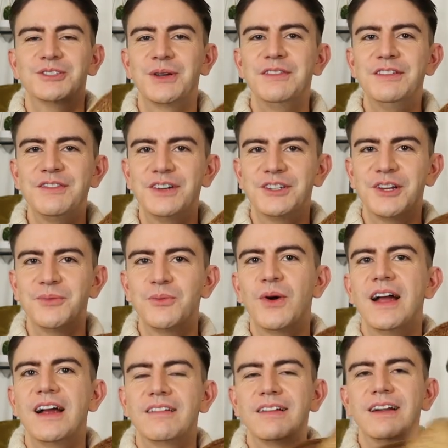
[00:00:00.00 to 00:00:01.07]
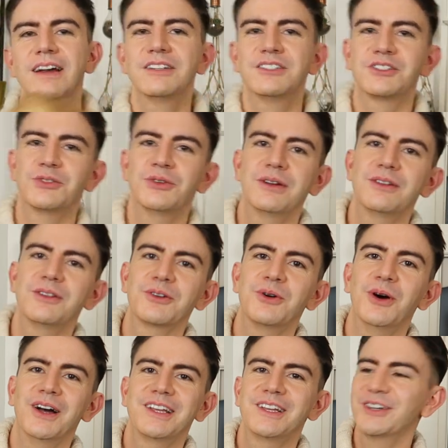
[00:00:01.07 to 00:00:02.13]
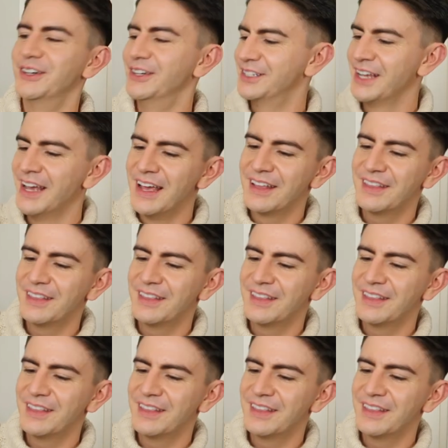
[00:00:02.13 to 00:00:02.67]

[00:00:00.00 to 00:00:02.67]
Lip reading: So even if I don't wear it, I just thought it'd look quite good.